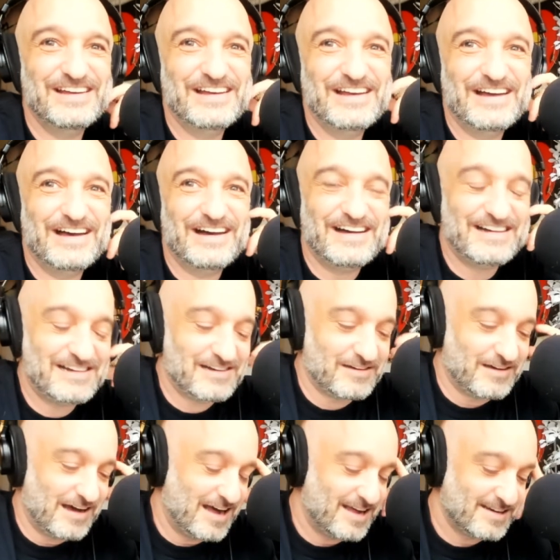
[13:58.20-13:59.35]
Oh,
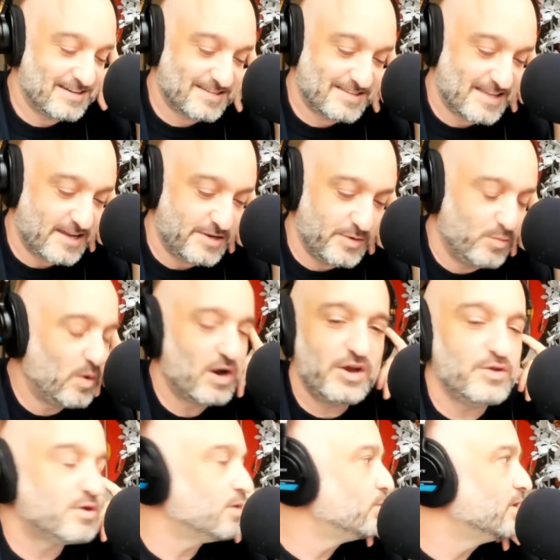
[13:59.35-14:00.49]
Hannes, thank you. Where
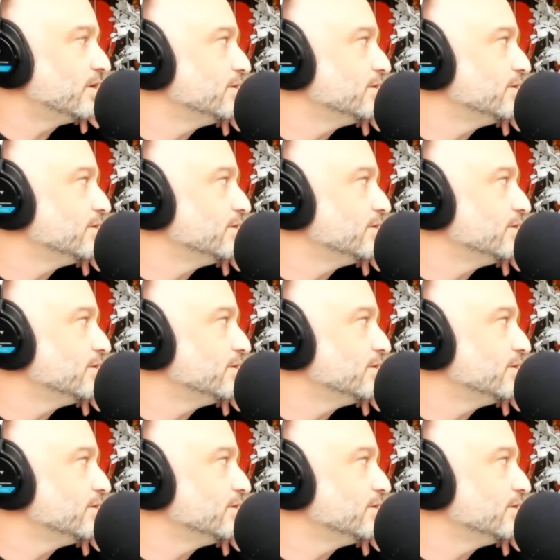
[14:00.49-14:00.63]
are you